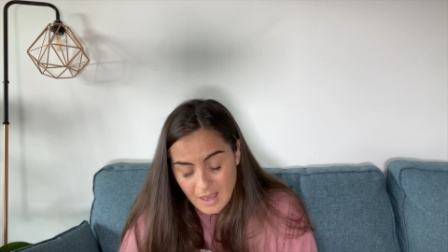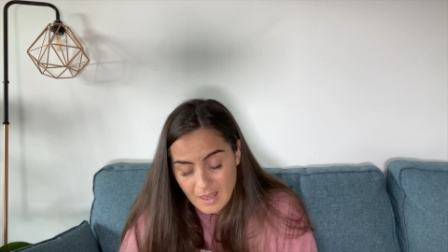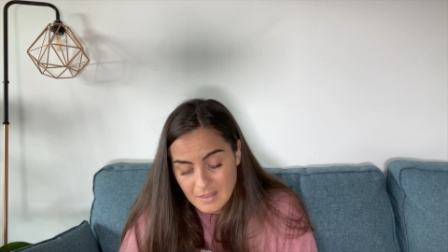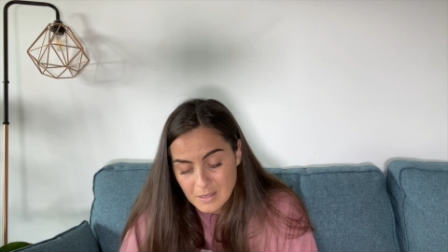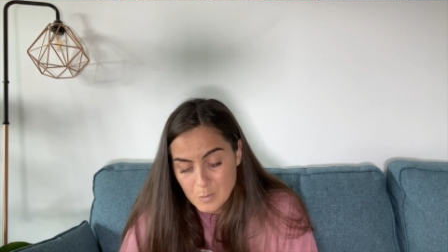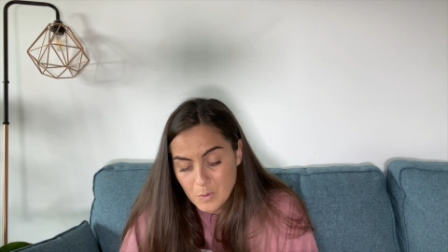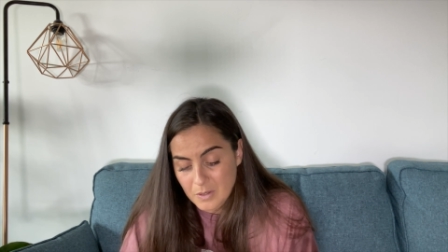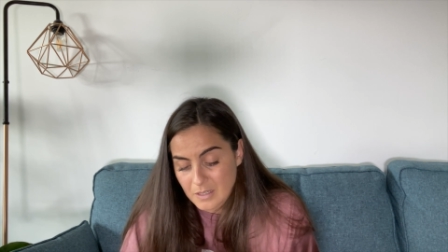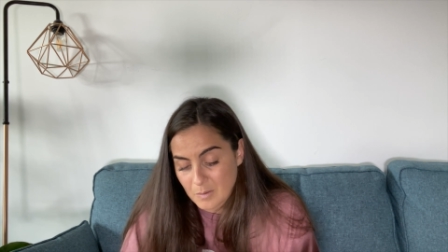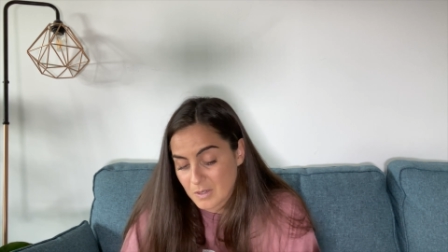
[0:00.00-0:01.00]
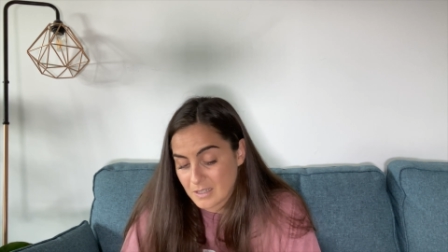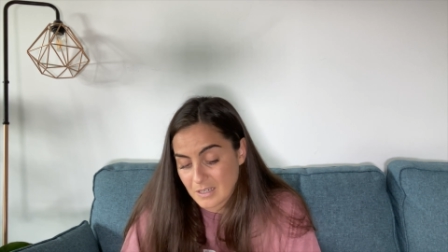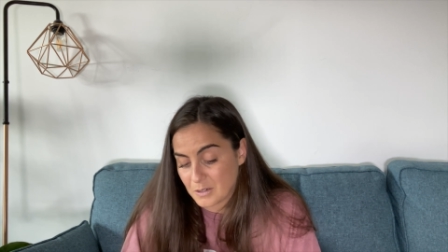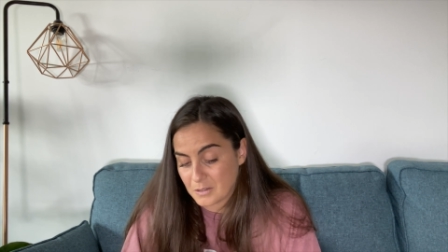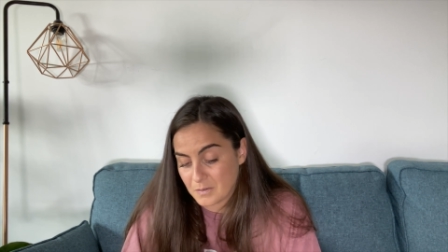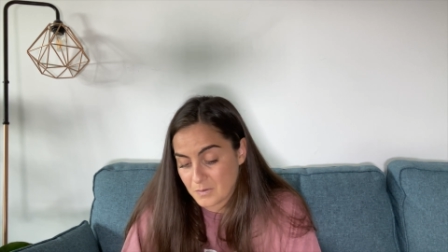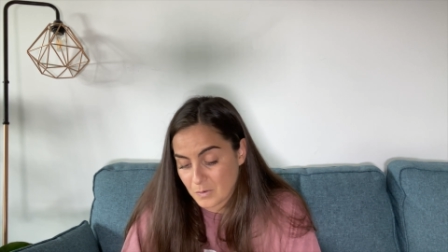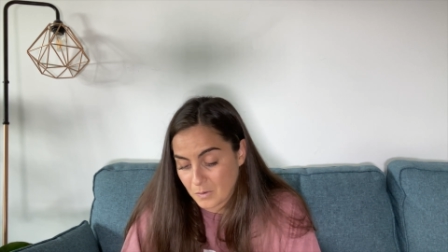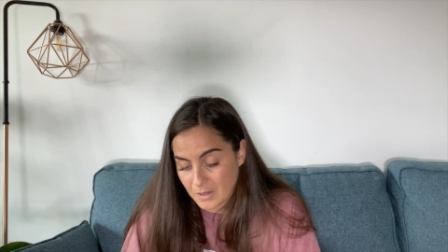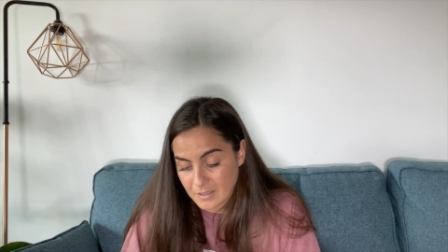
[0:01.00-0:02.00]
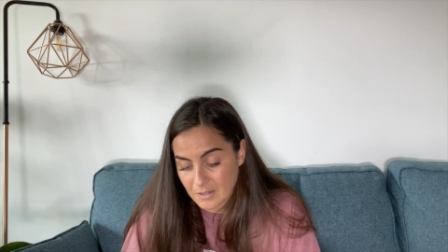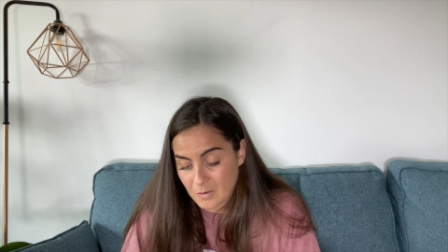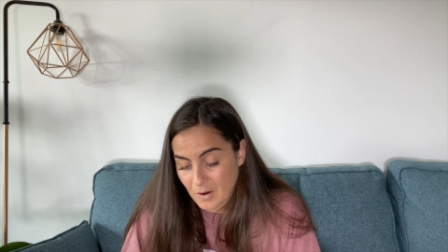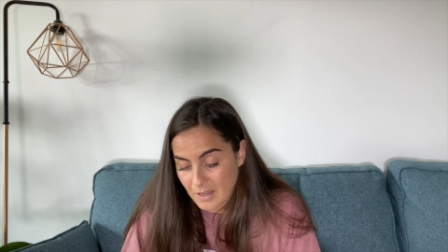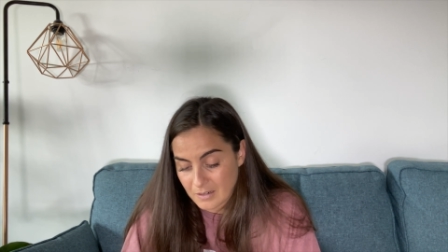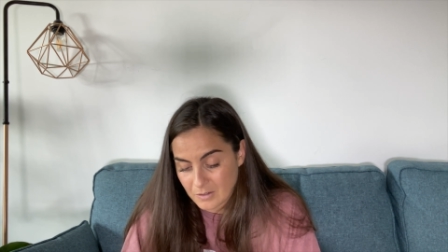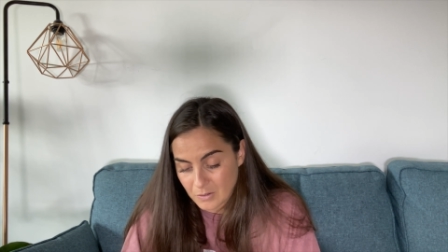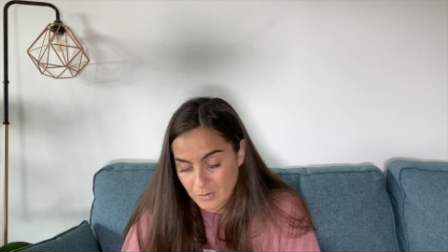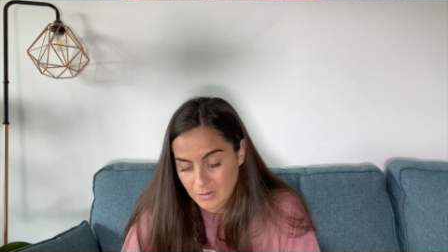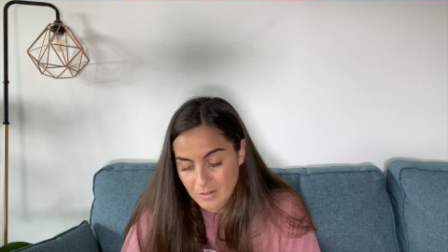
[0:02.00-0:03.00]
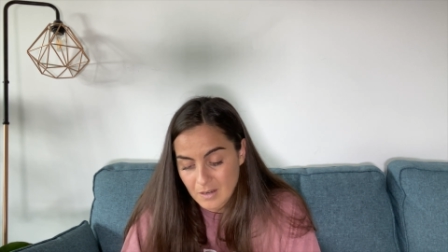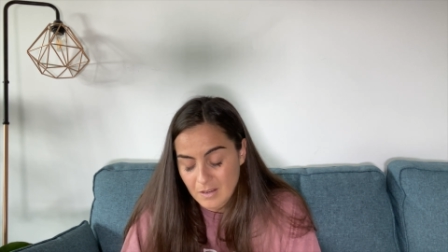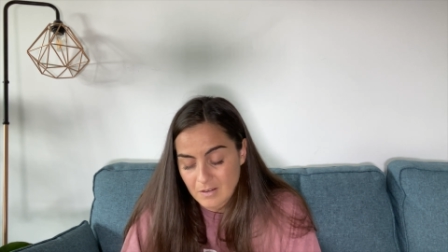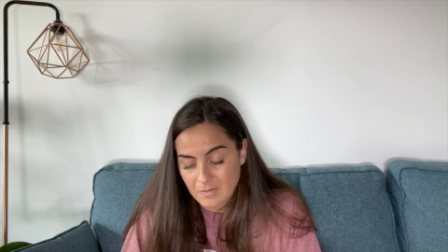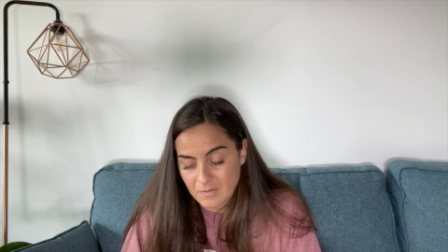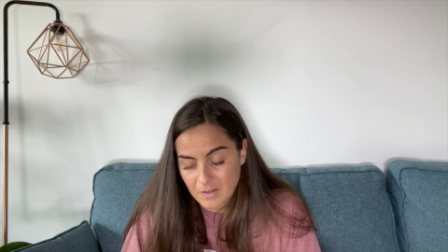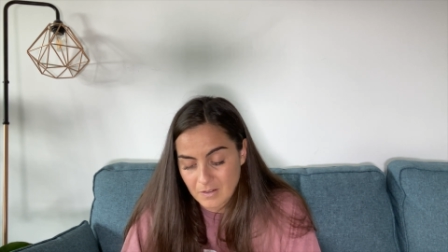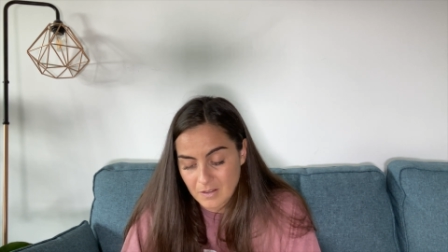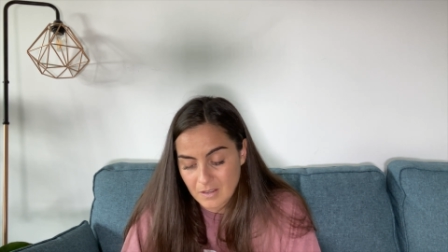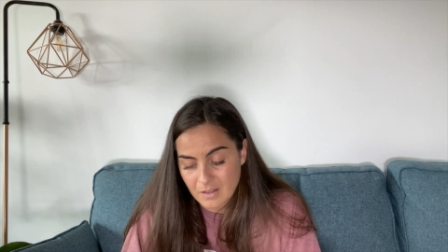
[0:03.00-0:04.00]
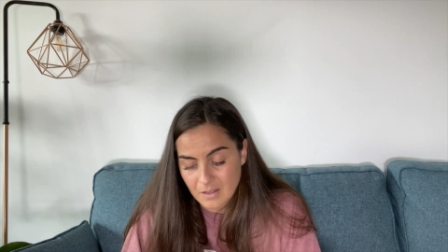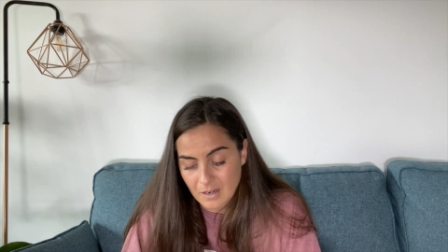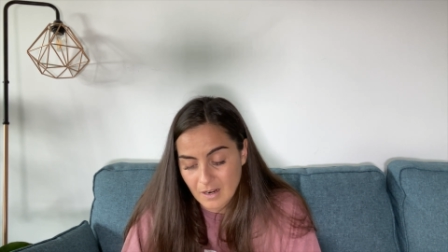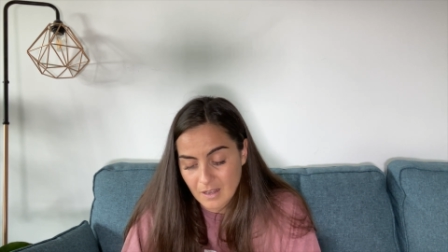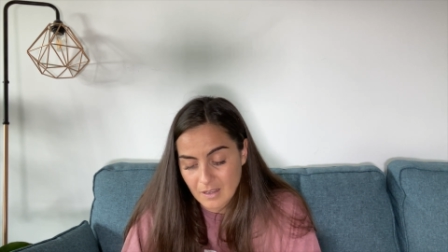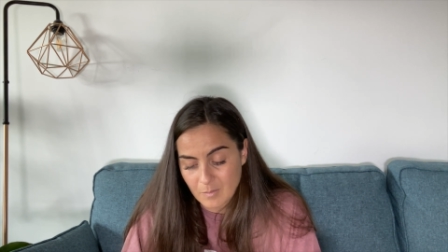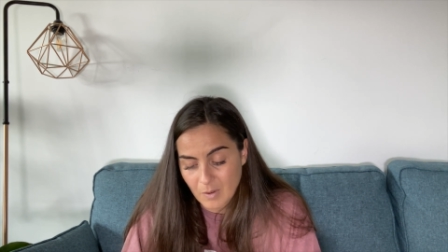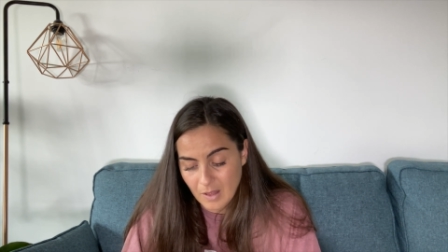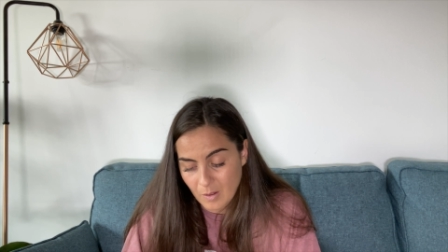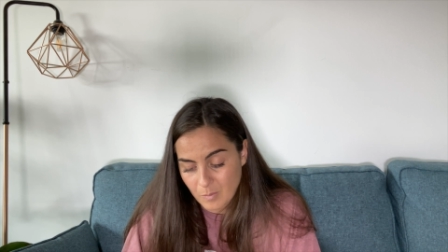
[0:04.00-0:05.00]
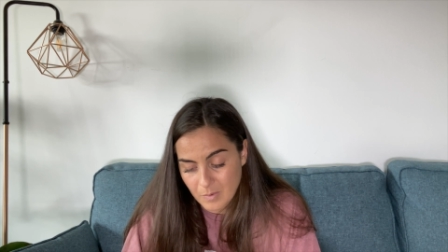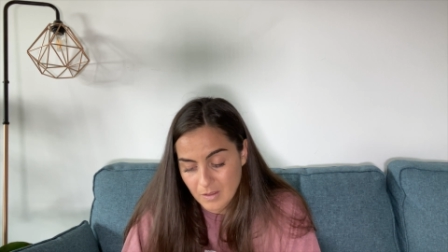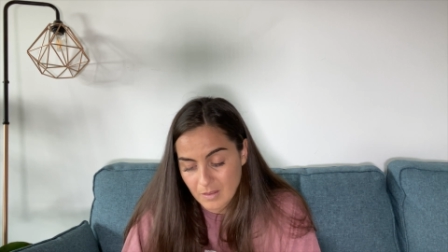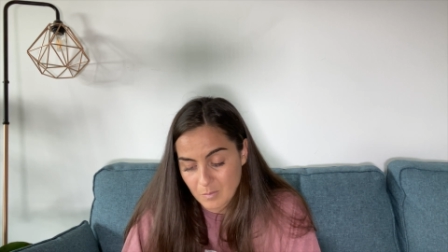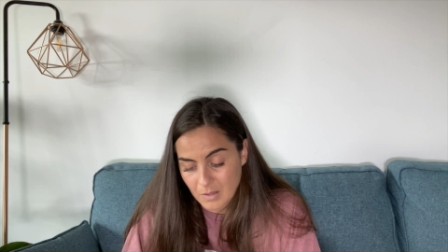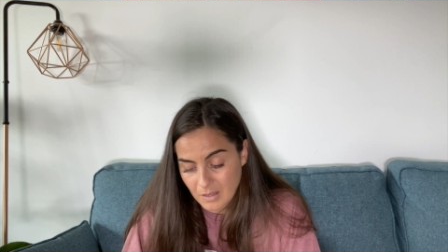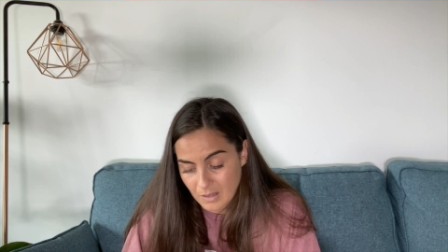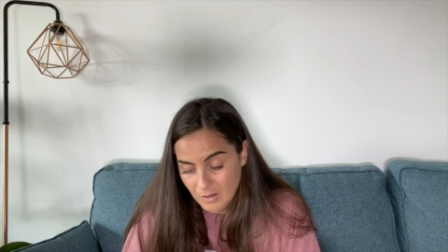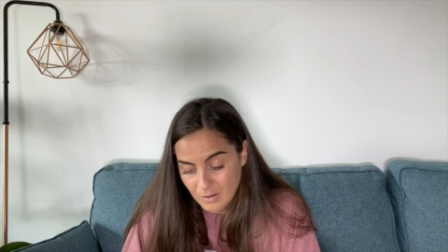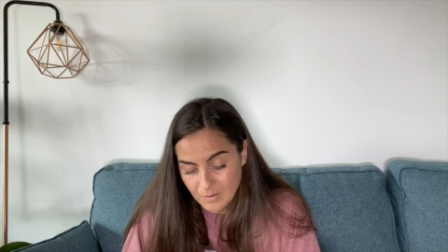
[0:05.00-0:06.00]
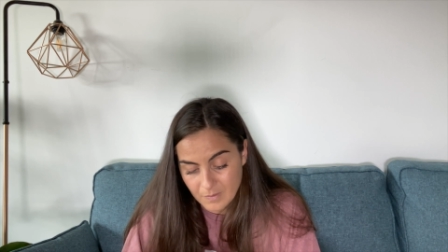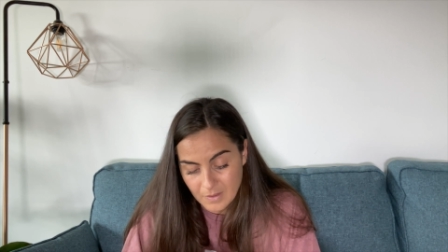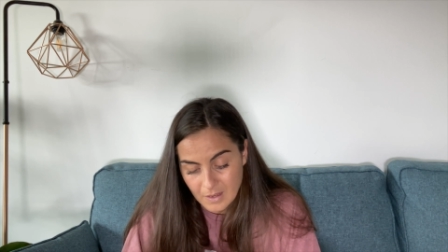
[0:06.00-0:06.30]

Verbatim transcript: At this point, I'm in tears of joys and gratitude, feeling that I am helping them heal.